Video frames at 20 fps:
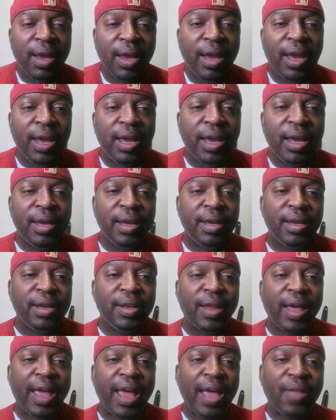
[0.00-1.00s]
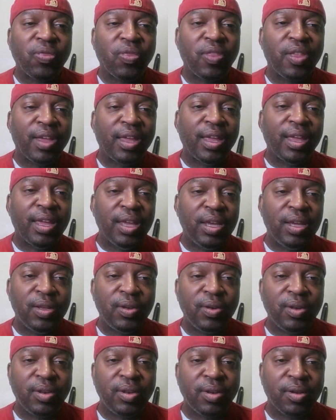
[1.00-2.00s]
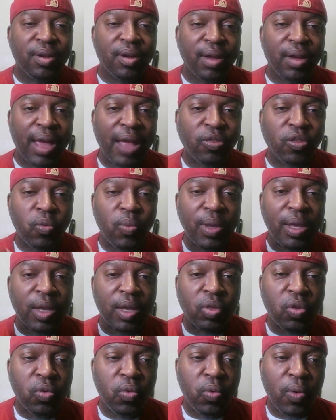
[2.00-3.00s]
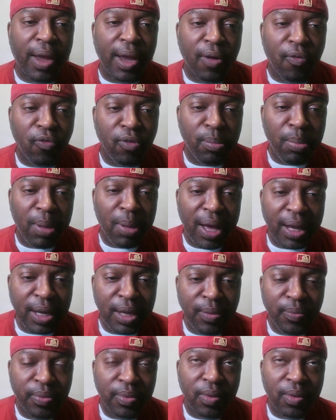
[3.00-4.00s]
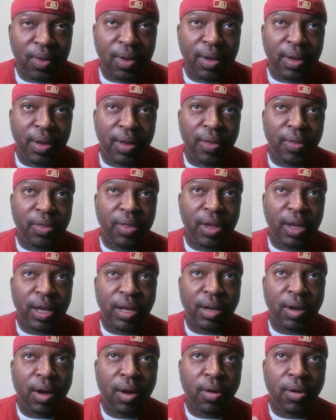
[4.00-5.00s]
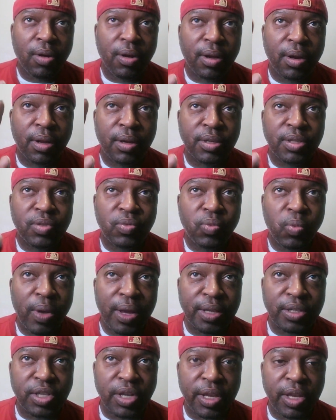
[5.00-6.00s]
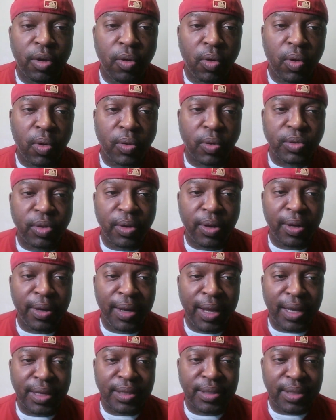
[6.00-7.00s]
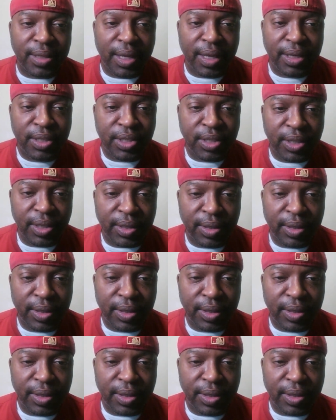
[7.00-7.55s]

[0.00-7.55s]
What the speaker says: And at the end, after we get through everybody, then I'm gonna switch and you'll go to the next station.